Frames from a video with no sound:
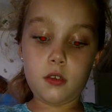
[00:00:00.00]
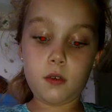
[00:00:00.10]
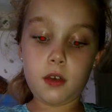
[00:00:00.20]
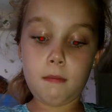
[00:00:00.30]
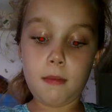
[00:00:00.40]

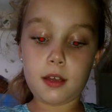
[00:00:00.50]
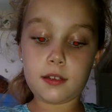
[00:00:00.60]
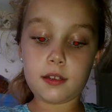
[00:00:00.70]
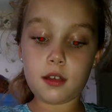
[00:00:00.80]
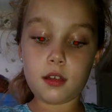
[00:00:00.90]
you can
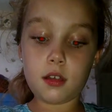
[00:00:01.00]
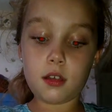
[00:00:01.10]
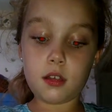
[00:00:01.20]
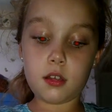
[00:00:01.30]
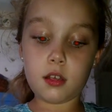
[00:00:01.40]
mix it,
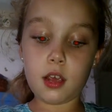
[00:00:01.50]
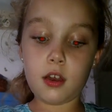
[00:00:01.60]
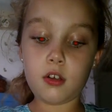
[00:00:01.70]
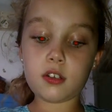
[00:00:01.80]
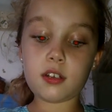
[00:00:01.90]

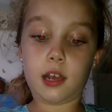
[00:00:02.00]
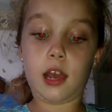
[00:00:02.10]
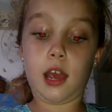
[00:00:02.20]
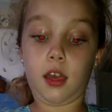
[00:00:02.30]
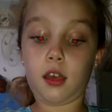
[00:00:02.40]
and it looks like
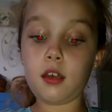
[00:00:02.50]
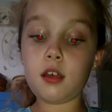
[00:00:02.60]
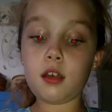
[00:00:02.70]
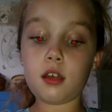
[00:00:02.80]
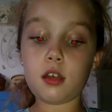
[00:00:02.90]
egg,
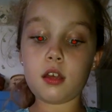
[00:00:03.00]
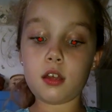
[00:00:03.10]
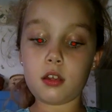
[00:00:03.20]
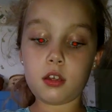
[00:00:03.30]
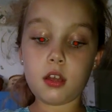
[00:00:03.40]

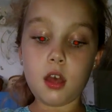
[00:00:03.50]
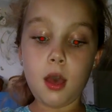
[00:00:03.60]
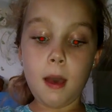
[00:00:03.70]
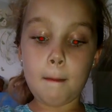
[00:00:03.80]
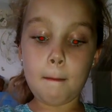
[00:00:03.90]

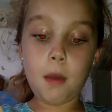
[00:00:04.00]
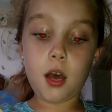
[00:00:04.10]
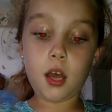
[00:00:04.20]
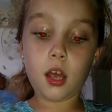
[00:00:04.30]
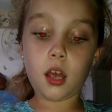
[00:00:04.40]

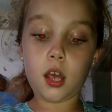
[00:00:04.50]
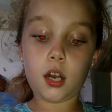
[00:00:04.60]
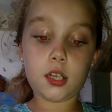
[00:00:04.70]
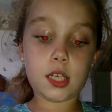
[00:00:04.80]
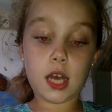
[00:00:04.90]
but
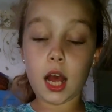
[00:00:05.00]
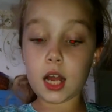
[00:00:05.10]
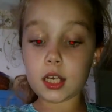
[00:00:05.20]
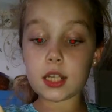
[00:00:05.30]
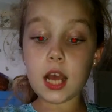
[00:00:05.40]
it's
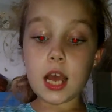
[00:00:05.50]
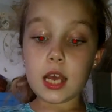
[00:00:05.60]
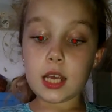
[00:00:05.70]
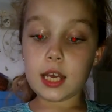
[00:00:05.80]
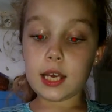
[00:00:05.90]
not.
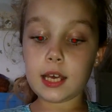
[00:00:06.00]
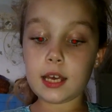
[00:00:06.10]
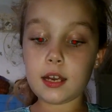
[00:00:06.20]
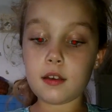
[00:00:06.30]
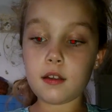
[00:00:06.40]

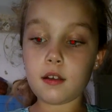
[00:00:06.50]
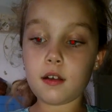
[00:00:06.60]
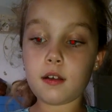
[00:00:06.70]
And